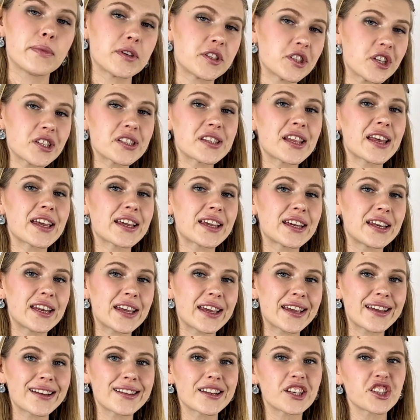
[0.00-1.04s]
But just like in
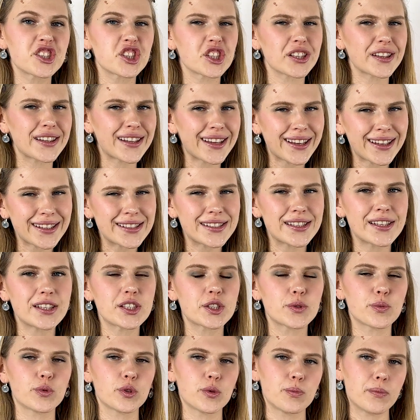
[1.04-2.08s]
English,
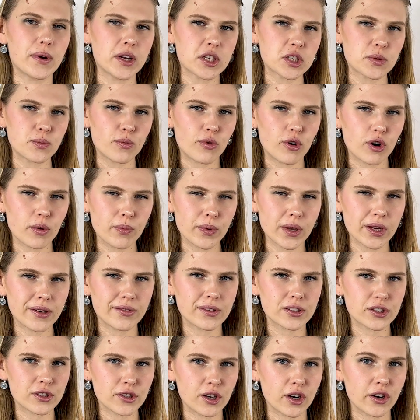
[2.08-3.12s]
līdzens would much more be
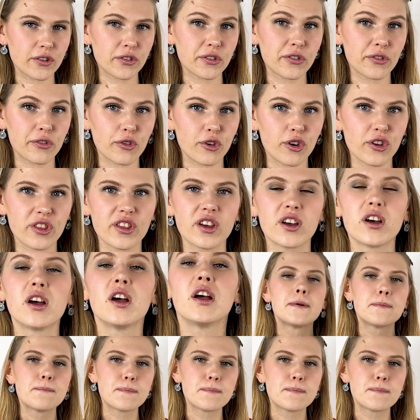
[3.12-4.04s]
reserved for the